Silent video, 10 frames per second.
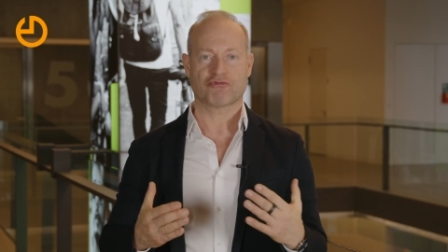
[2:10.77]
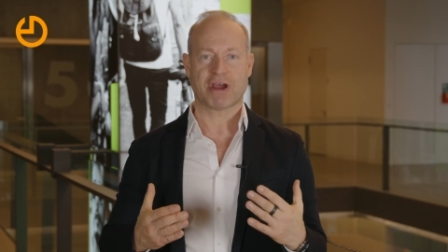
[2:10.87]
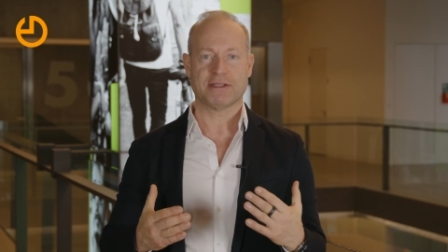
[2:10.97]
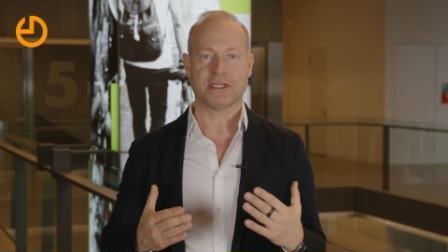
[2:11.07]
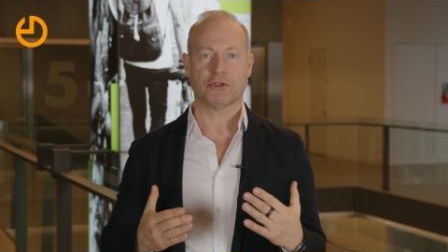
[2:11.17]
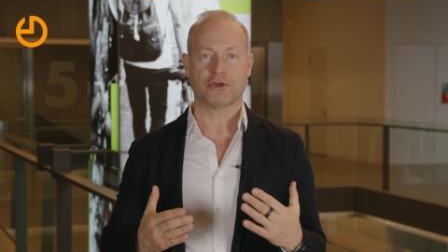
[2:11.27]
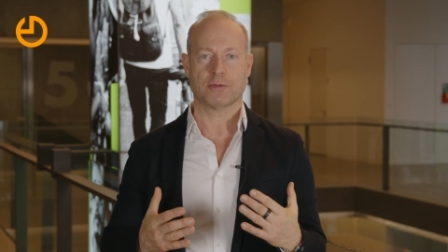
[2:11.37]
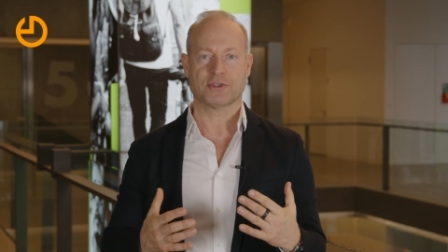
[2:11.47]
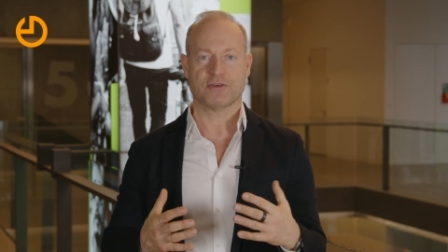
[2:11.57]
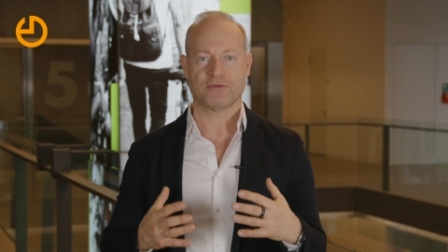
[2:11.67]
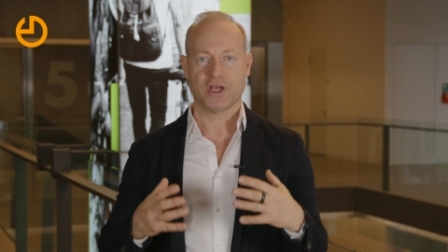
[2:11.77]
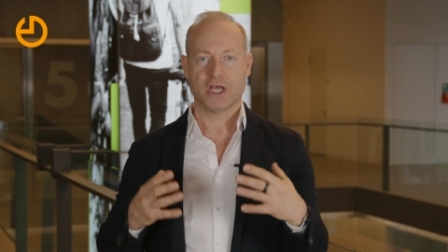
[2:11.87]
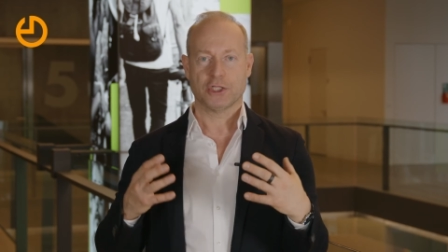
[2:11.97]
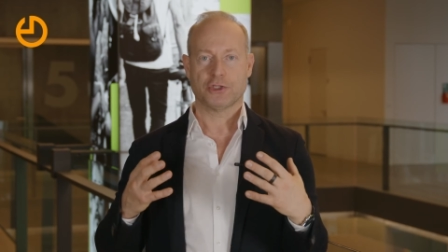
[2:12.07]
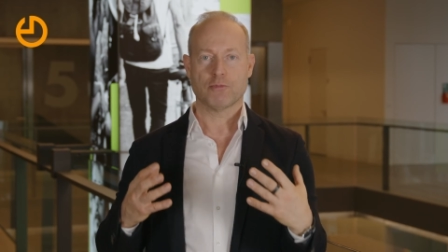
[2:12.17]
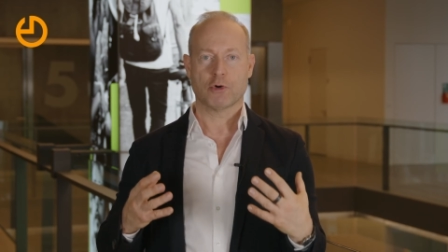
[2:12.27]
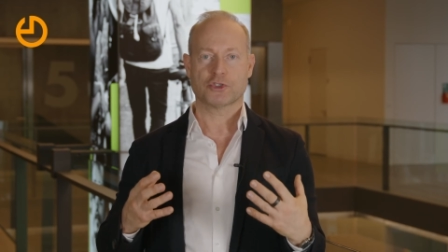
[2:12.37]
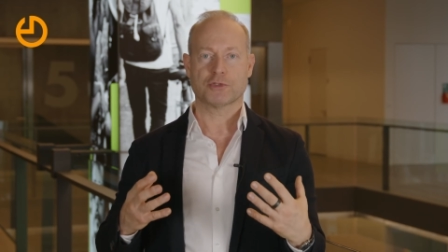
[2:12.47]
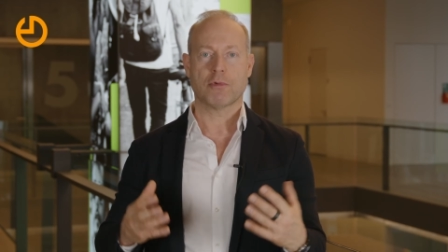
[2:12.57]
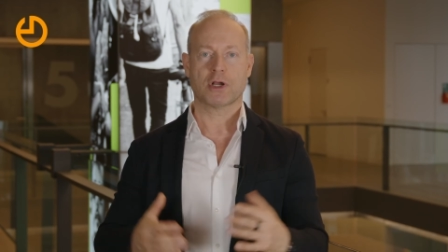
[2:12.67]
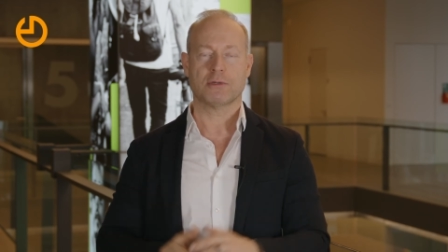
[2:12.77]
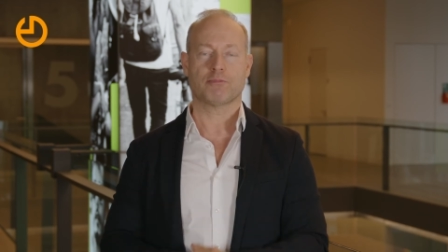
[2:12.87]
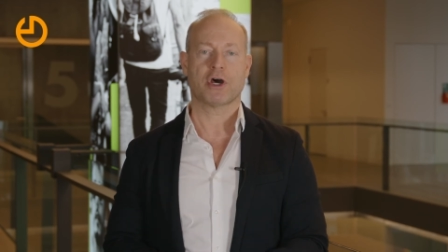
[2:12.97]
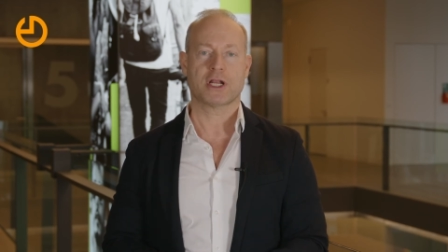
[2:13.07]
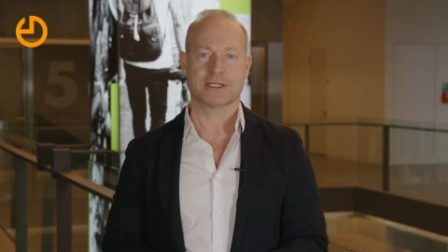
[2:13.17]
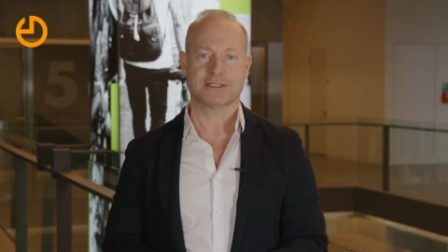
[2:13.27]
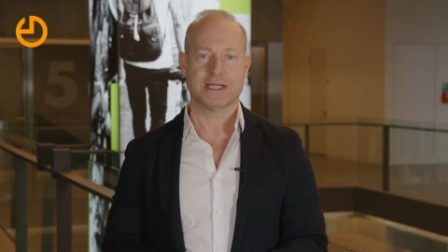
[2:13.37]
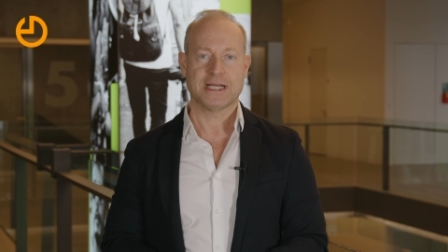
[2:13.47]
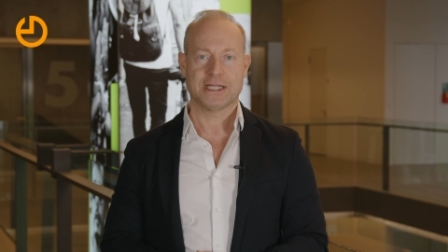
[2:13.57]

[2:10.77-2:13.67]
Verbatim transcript: right in terms of the most modern product,